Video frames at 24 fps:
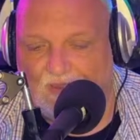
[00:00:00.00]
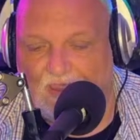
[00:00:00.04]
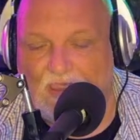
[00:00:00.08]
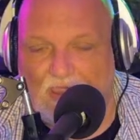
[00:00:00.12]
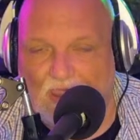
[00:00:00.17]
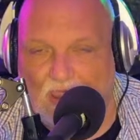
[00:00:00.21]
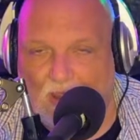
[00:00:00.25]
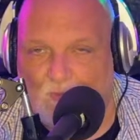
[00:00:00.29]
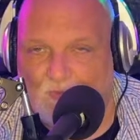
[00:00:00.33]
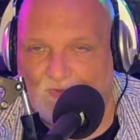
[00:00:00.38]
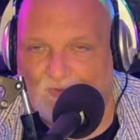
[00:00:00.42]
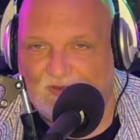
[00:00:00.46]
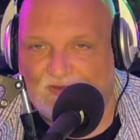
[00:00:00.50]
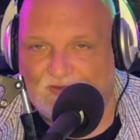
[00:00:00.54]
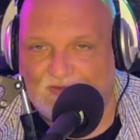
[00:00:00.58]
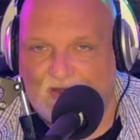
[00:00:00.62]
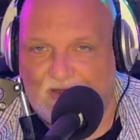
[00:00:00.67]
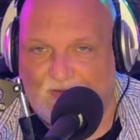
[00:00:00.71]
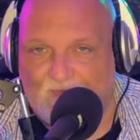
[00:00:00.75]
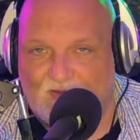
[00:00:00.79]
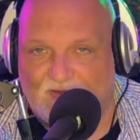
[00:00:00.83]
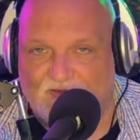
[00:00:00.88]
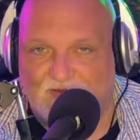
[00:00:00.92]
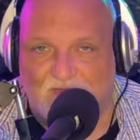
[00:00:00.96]
I wish I was getting
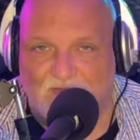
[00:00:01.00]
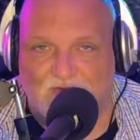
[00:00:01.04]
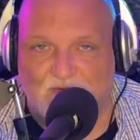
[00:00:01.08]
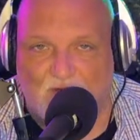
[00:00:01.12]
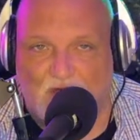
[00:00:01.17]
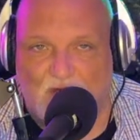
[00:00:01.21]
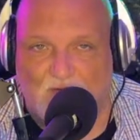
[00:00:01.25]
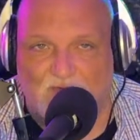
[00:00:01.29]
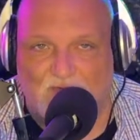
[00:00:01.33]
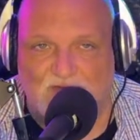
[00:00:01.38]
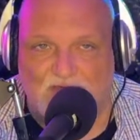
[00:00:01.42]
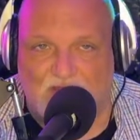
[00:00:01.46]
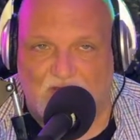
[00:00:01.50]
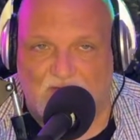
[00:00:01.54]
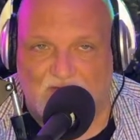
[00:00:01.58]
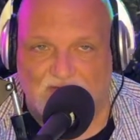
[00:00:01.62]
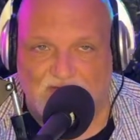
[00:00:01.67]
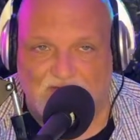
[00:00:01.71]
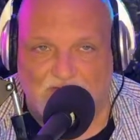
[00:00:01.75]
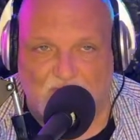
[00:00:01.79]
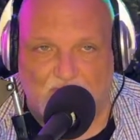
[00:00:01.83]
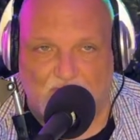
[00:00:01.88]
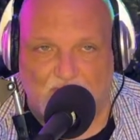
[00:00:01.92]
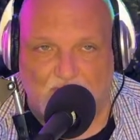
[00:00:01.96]
my subscribers
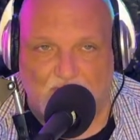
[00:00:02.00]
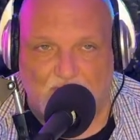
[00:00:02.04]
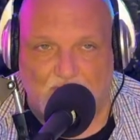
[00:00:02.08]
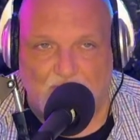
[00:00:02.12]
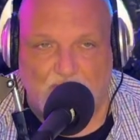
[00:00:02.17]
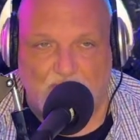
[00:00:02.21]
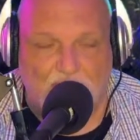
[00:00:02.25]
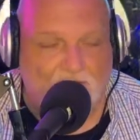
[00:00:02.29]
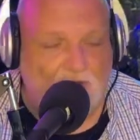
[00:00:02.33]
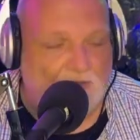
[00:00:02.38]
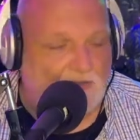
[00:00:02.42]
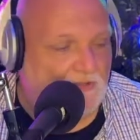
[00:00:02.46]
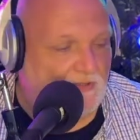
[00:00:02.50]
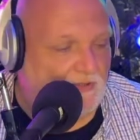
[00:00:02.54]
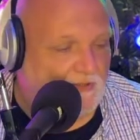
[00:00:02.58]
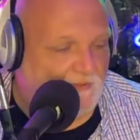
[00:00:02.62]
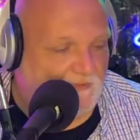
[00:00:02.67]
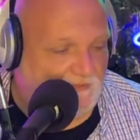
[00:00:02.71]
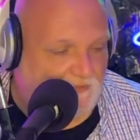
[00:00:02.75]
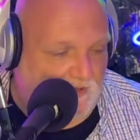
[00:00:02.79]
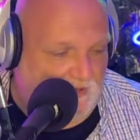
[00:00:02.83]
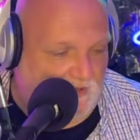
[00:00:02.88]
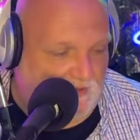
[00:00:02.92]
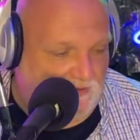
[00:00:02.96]
elsewhere
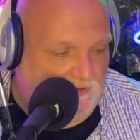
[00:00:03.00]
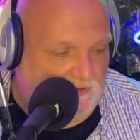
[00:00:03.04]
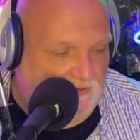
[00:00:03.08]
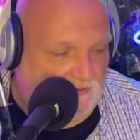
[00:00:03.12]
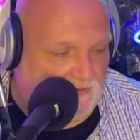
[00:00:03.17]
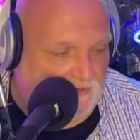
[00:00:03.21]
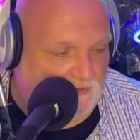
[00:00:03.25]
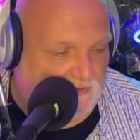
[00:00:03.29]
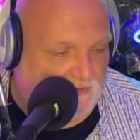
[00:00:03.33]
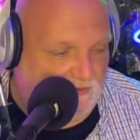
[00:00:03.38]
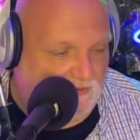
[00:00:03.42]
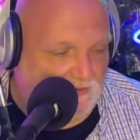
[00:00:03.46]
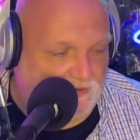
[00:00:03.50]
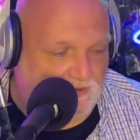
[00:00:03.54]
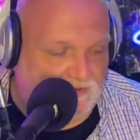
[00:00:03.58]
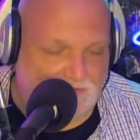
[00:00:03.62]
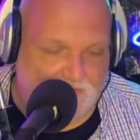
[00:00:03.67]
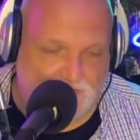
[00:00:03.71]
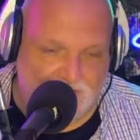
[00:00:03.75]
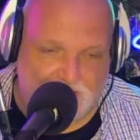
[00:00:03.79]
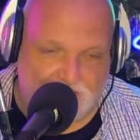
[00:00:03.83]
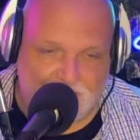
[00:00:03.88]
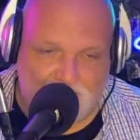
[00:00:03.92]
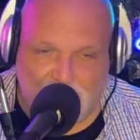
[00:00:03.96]
than
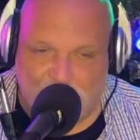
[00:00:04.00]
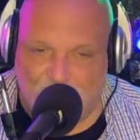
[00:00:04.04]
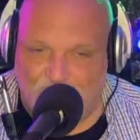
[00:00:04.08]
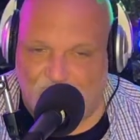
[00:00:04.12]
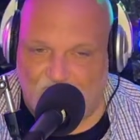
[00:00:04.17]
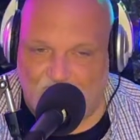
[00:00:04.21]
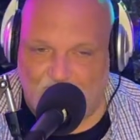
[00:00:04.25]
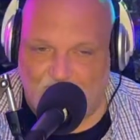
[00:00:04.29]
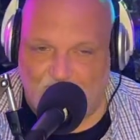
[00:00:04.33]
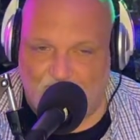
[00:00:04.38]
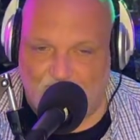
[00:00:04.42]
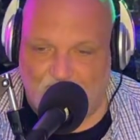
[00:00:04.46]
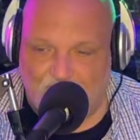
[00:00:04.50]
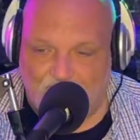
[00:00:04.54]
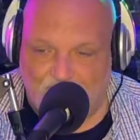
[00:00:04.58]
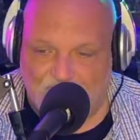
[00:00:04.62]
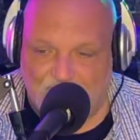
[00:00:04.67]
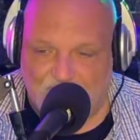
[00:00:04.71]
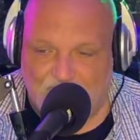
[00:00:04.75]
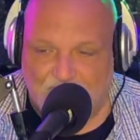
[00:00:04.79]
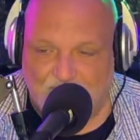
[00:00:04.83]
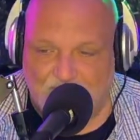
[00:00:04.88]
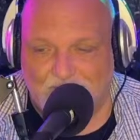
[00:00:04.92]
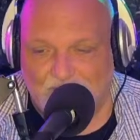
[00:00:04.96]
cute videos.
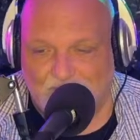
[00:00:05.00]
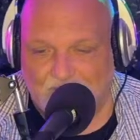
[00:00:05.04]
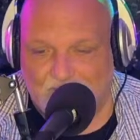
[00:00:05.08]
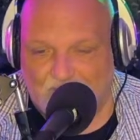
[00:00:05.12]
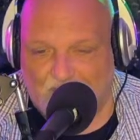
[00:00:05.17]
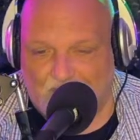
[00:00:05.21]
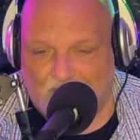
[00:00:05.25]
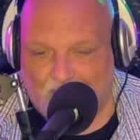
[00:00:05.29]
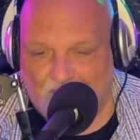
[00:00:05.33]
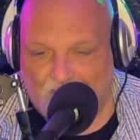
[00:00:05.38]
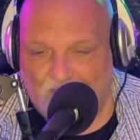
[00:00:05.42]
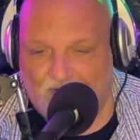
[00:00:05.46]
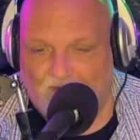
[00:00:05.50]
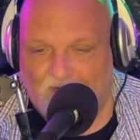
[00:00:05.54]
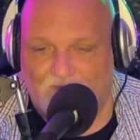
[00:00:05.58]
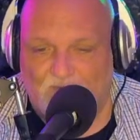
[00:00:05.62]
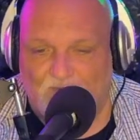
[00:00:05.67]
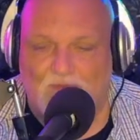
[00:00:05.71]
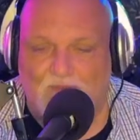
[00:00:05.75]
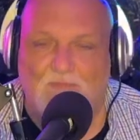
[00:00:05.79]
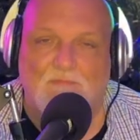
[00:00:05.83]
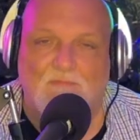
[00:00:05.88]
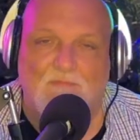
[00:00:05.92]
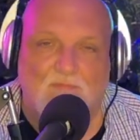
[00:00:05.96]

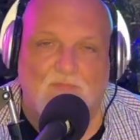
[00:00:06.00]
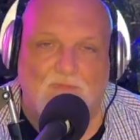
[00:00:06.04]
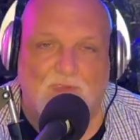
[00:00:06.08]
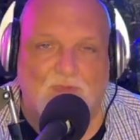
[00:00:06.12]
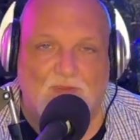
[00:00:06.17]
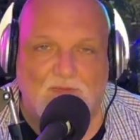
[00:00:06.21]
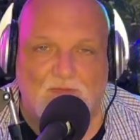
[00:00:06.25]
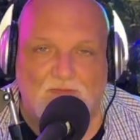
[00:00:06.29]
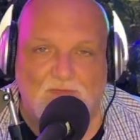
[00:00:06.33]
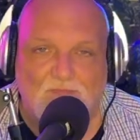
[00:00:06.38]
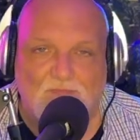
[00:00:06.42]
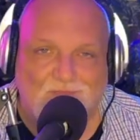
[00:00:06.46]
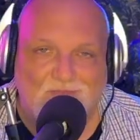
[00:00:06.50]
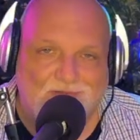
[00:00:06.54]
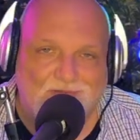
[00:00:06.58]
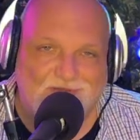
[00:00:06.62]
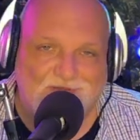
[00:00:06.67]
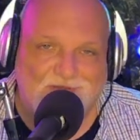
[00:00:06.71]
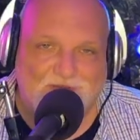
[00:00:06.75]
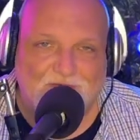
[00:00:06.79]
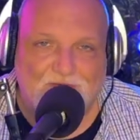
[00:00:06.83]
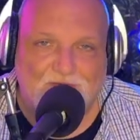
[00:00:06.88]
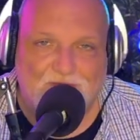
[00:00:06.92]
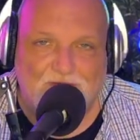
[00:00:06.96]
However, it's
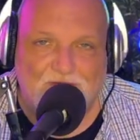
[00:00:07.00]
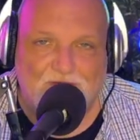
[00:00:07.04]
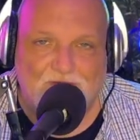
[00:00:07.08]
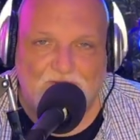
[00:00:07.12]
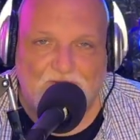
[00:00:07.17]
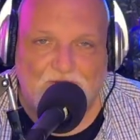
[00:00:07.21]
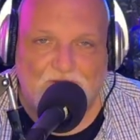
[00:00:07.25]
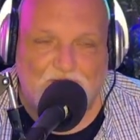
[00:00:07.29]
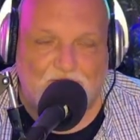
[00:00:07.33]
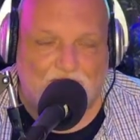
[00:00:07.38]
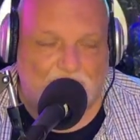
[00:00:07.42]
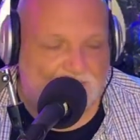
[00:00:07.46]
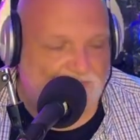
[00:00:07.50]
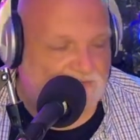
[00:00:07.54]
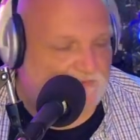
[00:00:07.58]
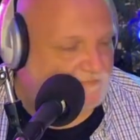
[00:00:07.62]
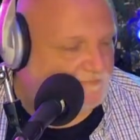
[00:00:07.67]
still cute videos,